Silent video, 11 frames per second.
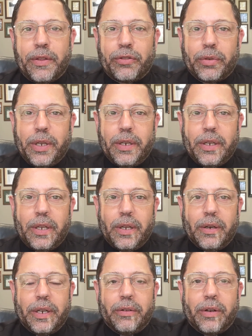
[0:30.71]
Street
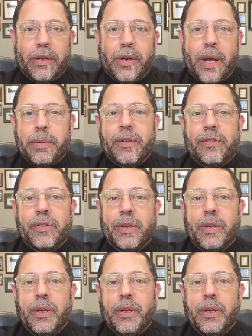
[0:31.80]
here in Grand Rapids,